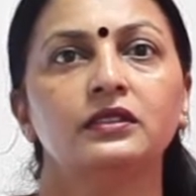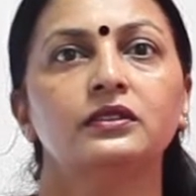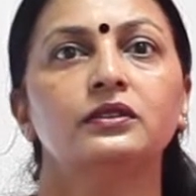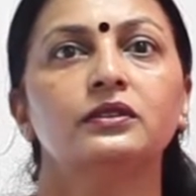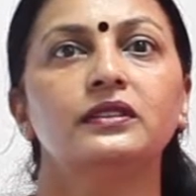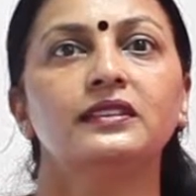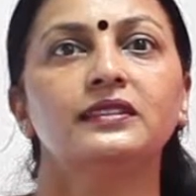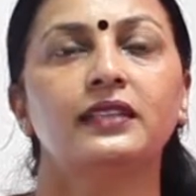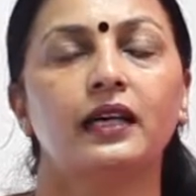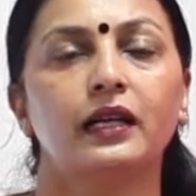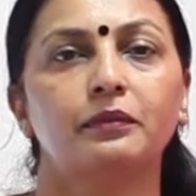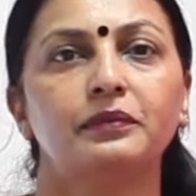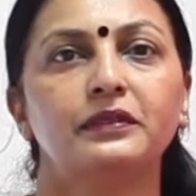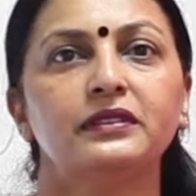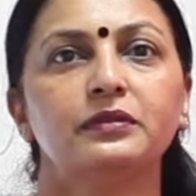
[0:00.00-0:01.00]
So, this
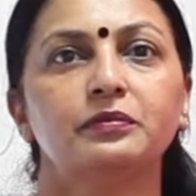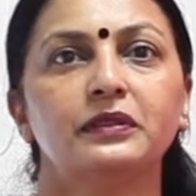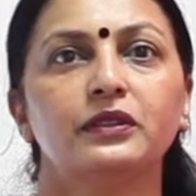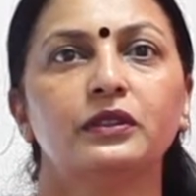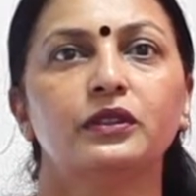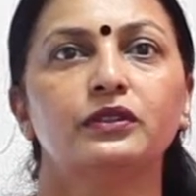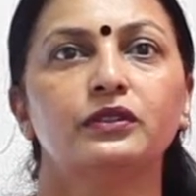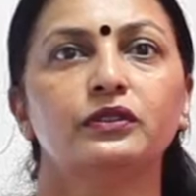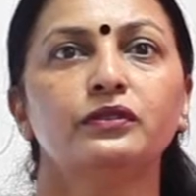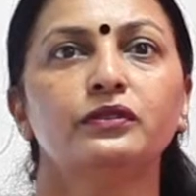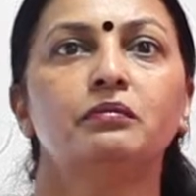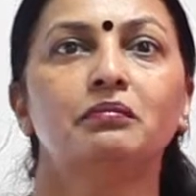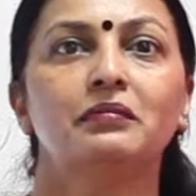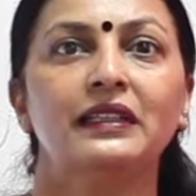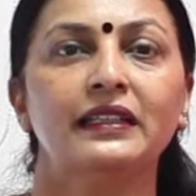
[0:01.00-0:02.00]
happens because of
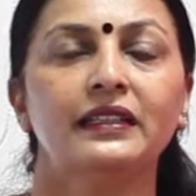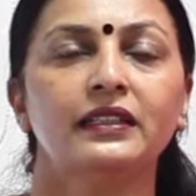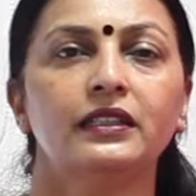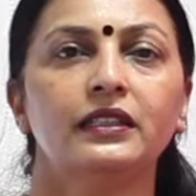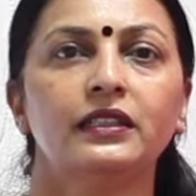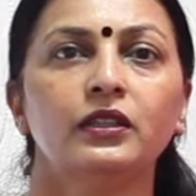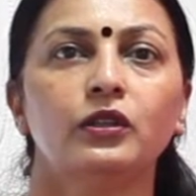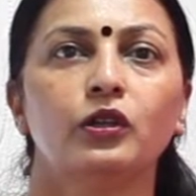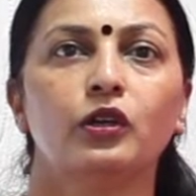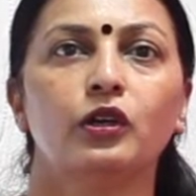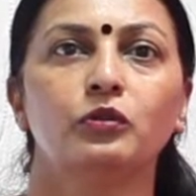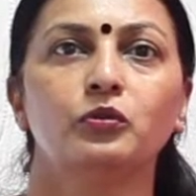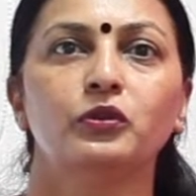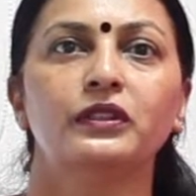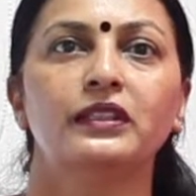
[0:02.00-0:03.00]
mainly
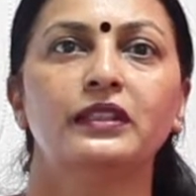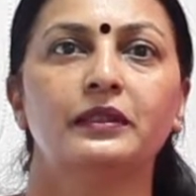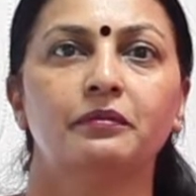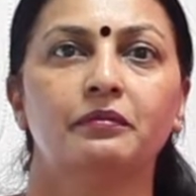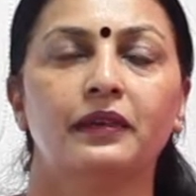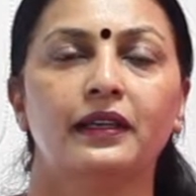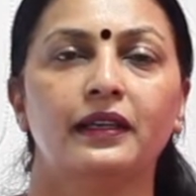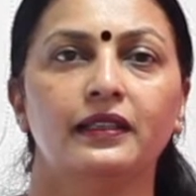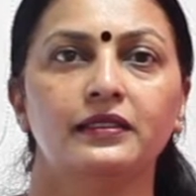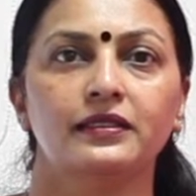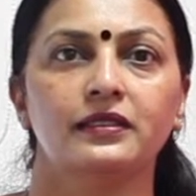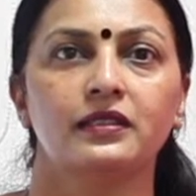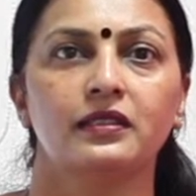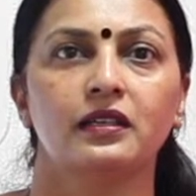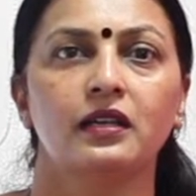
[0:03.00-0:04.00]
hormonal
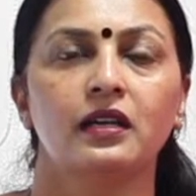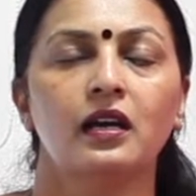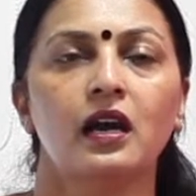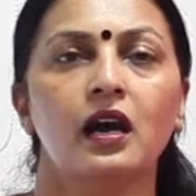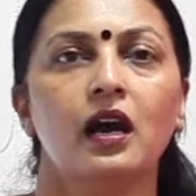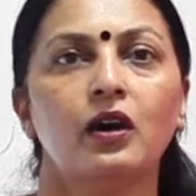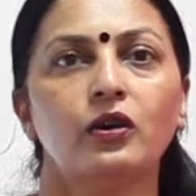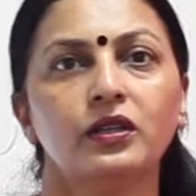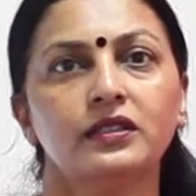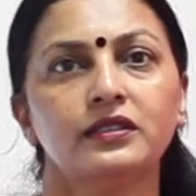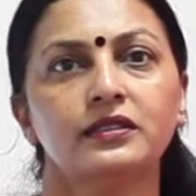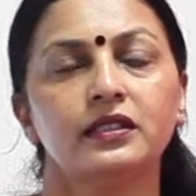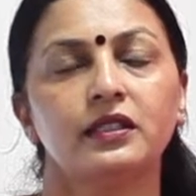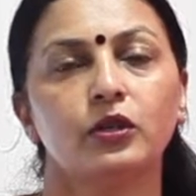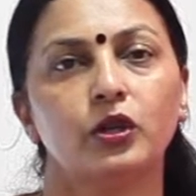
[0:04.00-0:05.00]
imbalance. How does
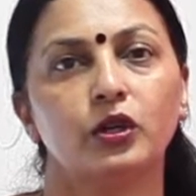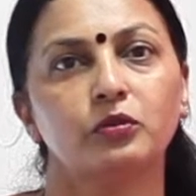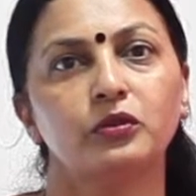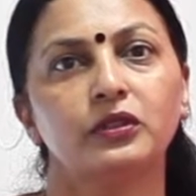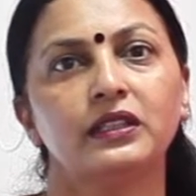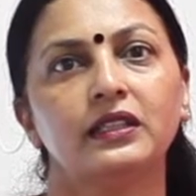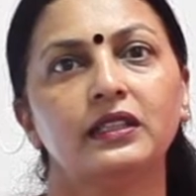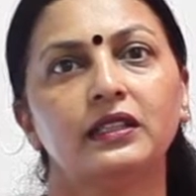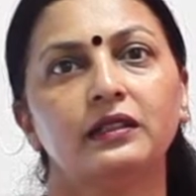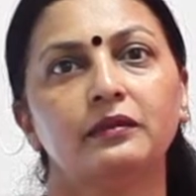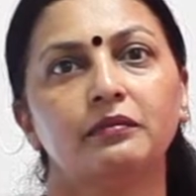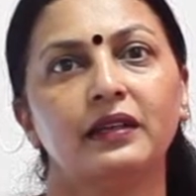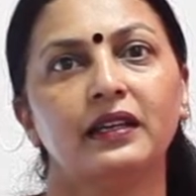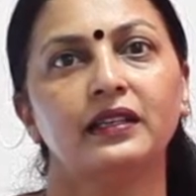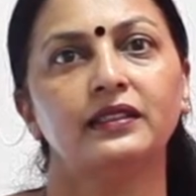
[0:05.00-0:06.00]
hormonal
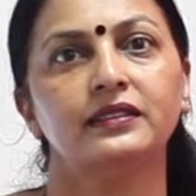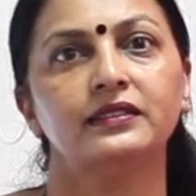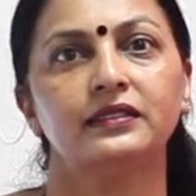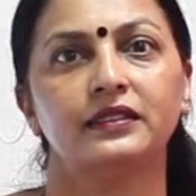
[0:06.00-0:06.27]
imbalance